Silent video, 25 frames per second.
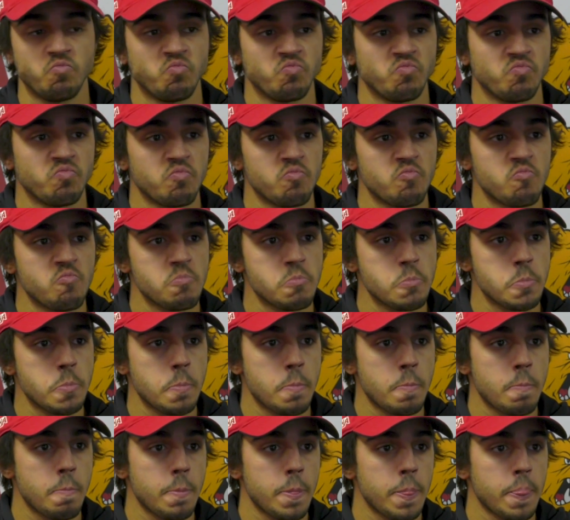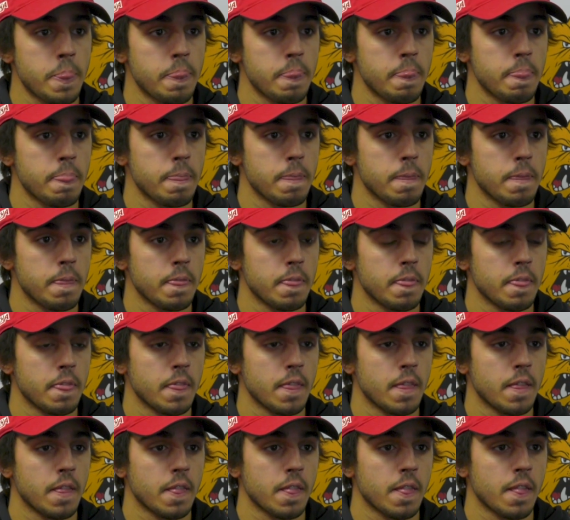I know Logan Stein's proud to
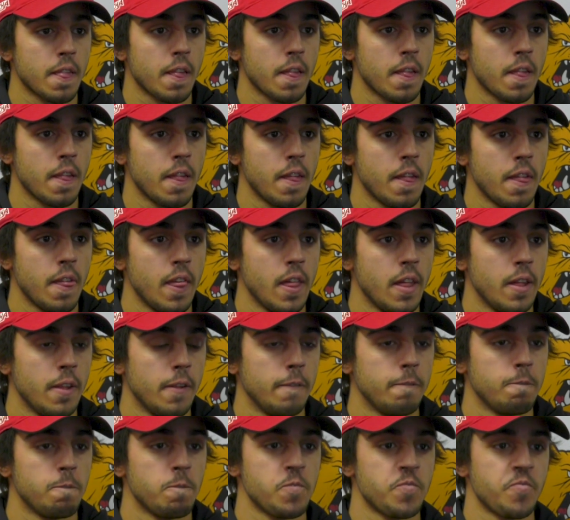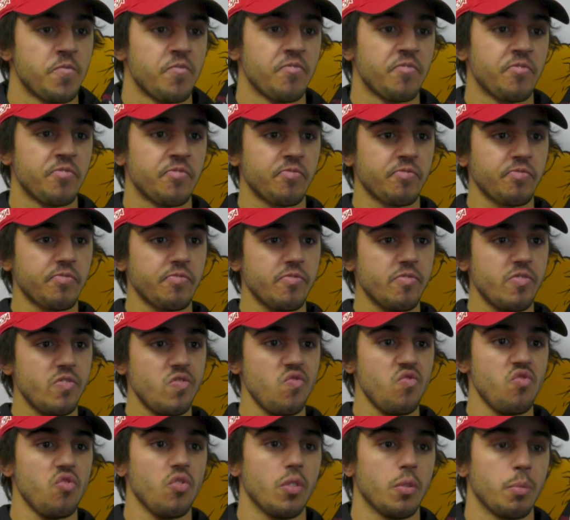have you guys on the front end.
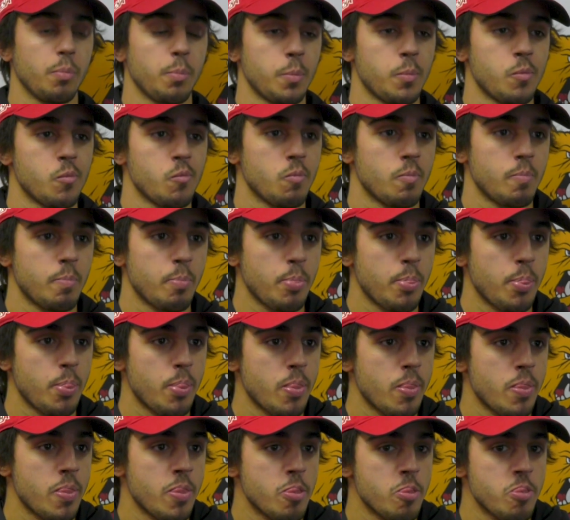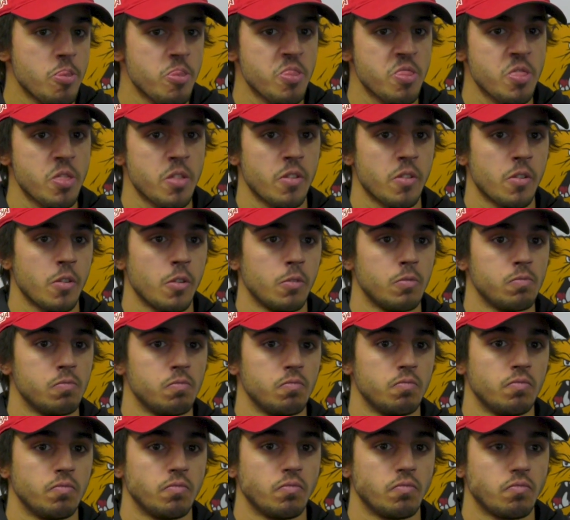How do you feel
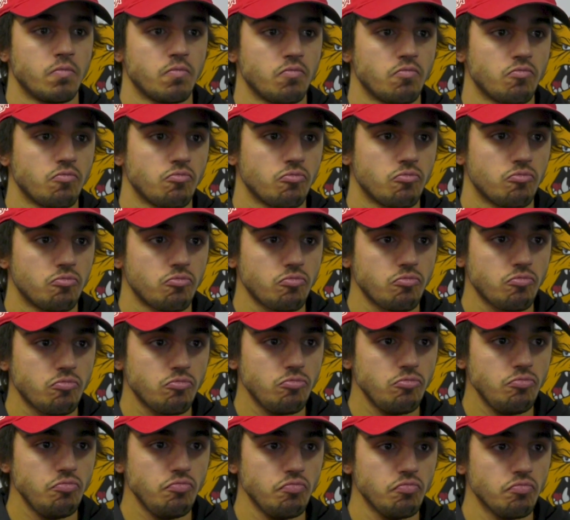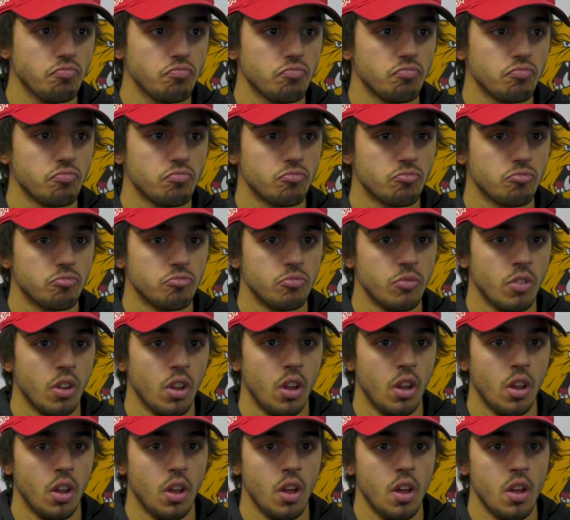about having Logan Stein being on that back end,
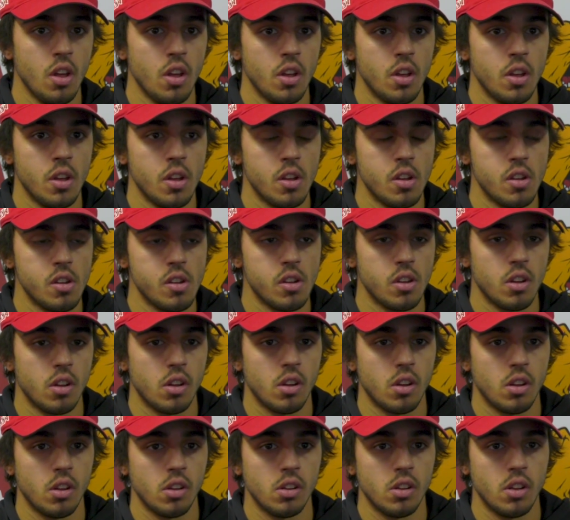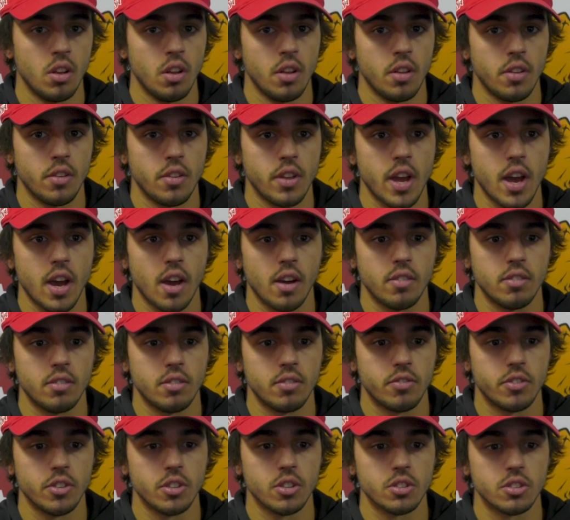being able to clean up the saves? Yeah,
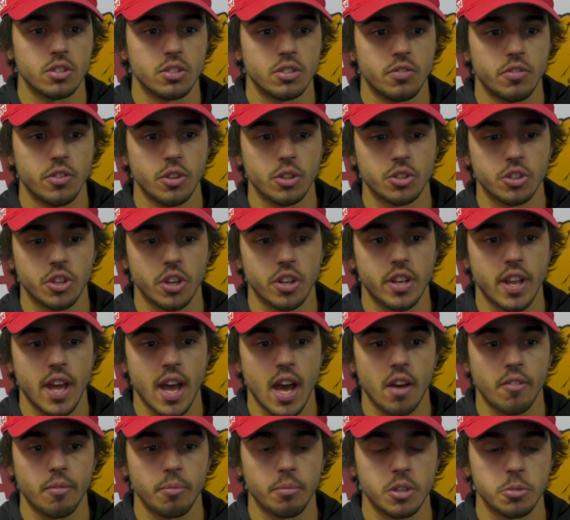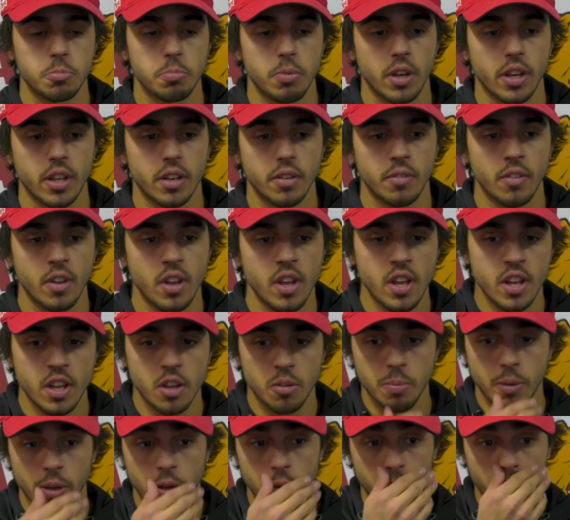feels good to have him. He's playing
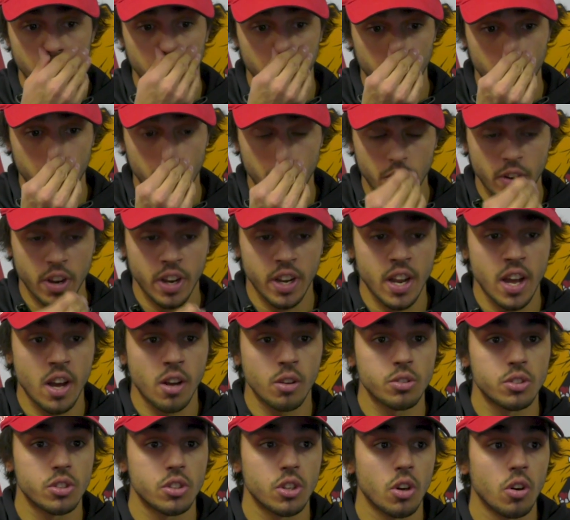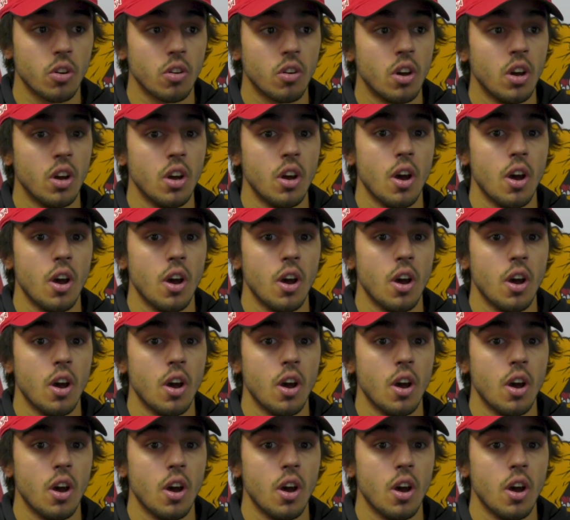really good right now. So